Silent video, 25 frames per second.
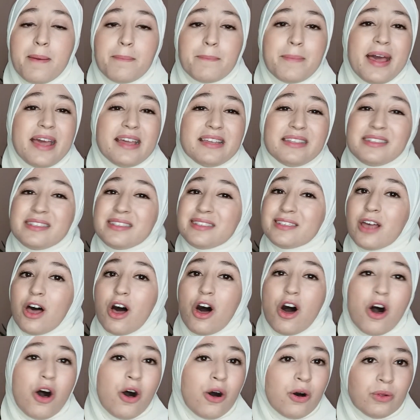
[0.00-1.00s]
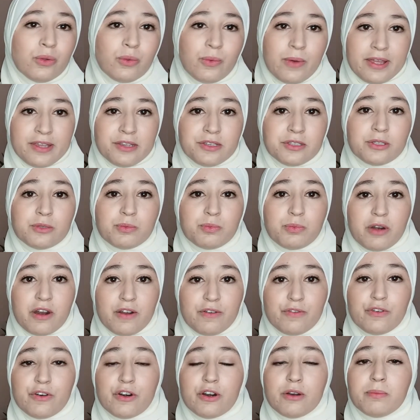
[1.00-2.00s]
But it's always
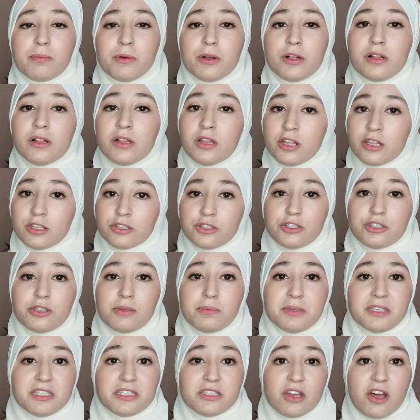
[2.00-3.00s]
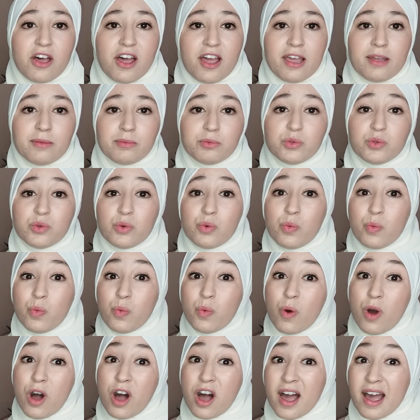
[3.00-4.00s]
preferable to be typed.
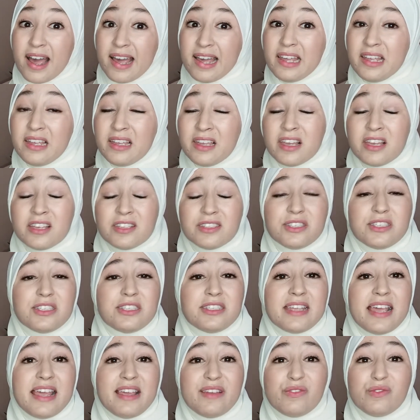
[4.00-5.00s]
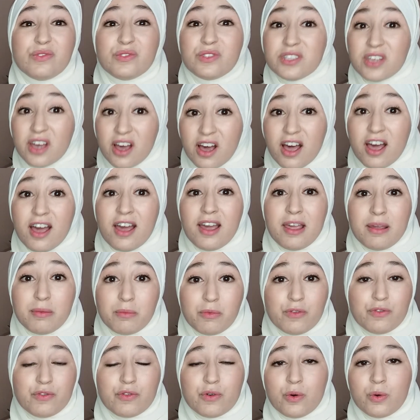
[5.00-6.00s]
Why? Save
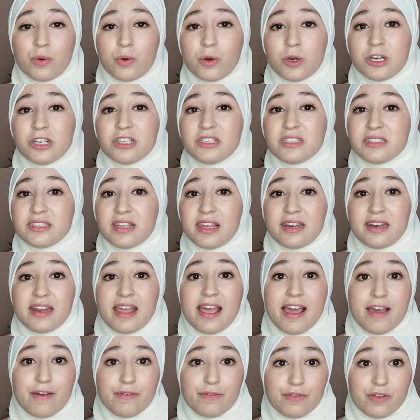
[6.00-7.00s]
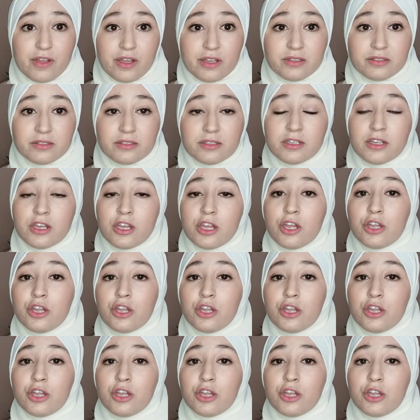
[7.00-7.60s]
time, of course, and effort.